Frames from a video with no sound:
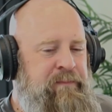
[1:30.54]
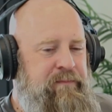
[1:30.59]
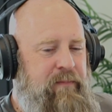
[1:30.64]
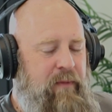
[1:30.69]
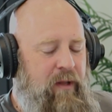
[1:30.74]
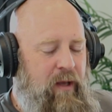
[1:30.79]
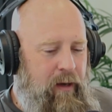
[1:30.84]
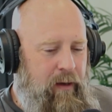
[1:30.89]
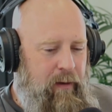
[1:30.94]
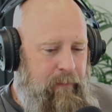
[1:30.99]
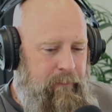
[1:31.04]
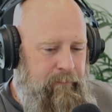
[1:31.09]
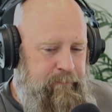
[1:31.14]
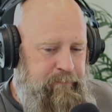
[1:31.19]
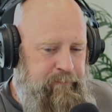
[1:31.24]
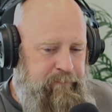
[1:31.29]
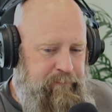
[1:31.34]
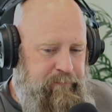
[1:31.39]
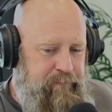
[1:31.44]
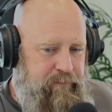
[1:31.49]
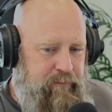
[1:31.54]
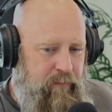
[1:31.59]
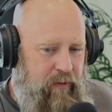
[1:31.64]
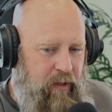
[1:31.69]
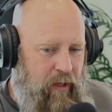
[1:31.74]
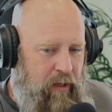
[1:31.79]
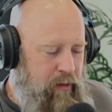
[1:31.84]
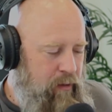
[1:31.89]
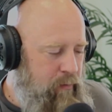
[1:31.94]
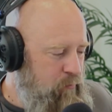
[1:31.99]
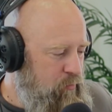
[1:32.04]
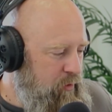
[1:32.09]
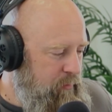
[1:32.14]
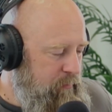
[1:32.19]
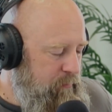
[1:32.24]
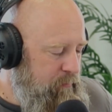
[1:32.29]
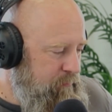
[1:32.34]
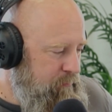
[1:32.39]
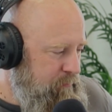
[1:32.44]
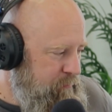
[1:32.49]
Yeah, not
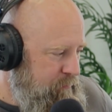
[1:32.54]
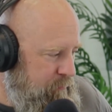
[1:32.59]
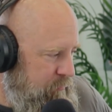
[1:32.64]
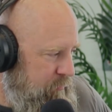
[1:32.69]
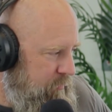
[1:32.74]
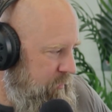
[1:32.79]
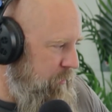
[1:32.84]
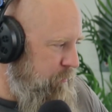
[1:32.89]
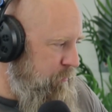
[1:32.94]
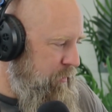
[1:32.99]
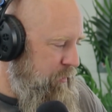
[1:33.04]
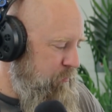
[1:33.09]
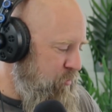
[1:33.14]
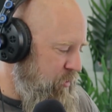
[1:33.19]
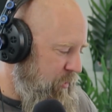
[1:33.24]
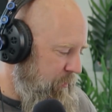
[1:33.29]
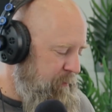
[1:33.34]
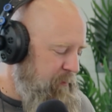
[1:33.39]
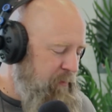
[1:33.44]
Brenton. Not me and Brent.